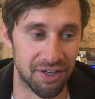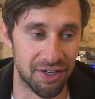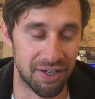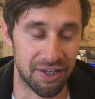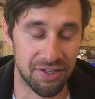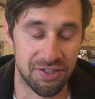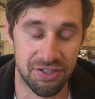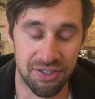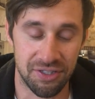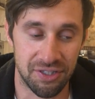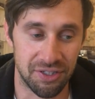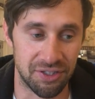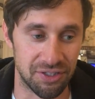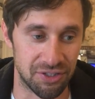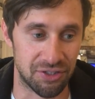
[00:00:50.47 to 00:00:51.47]
I guess just
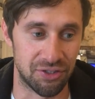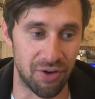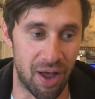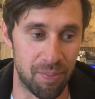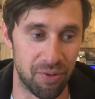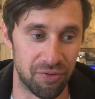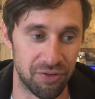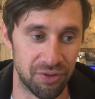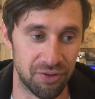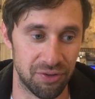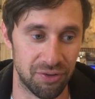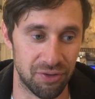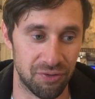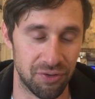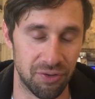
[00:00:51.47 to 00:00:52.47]
to drop a
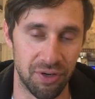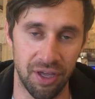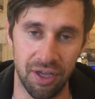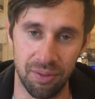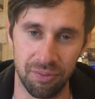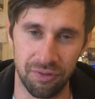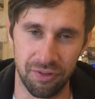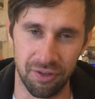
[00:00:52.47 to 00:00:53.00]
few names.